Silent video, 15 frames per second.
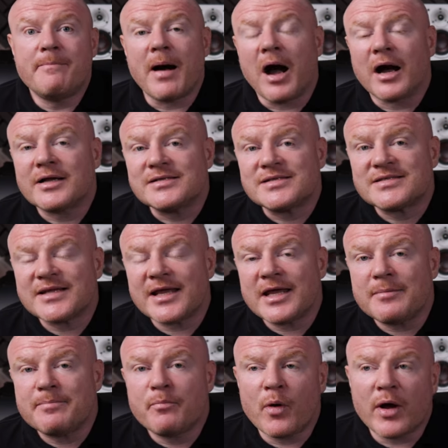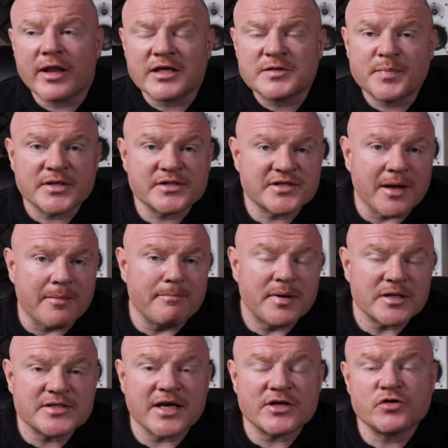but I can see where there's some
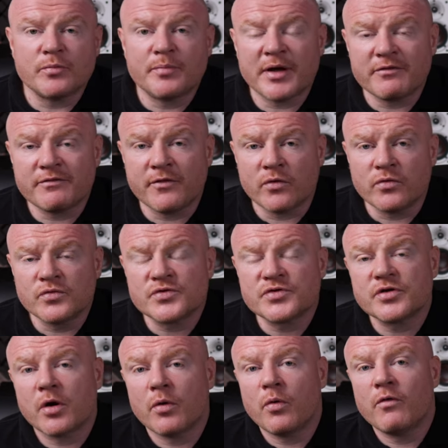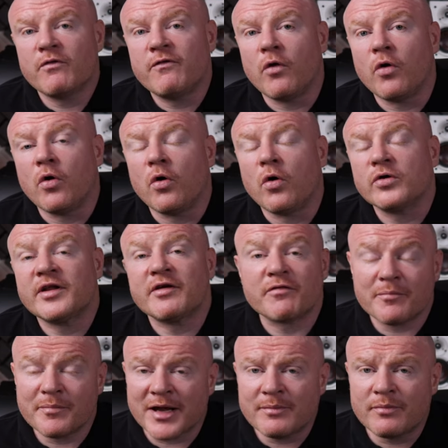potential pitfalls for
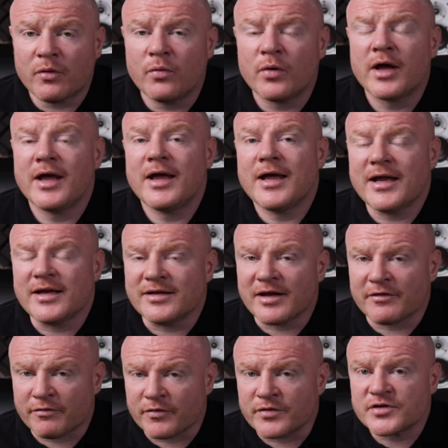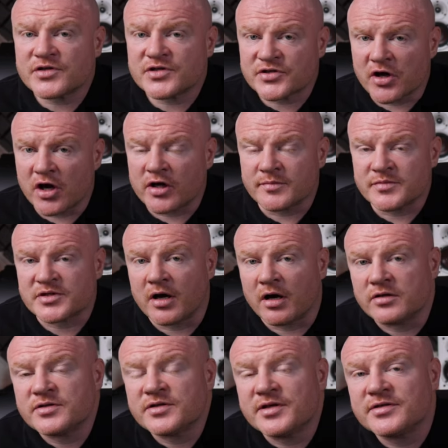different people in different
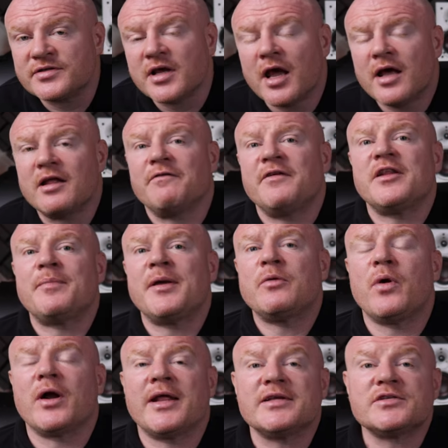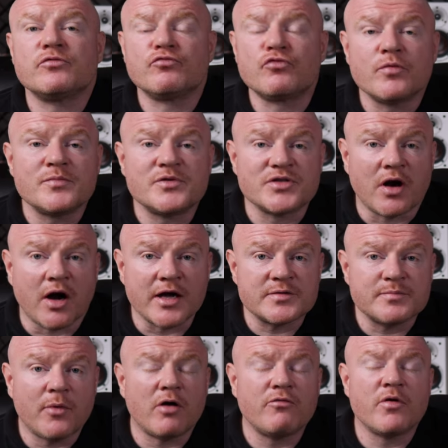circumstances. And I think the big one is room
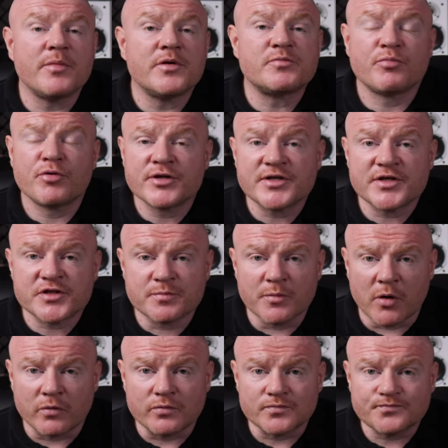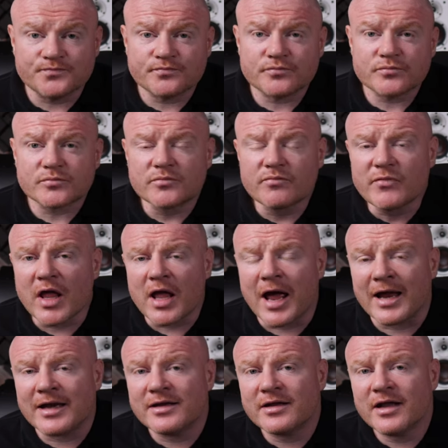size. My room is pretty small,
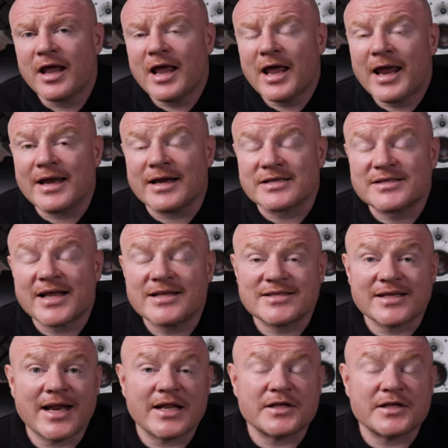and in a sense, an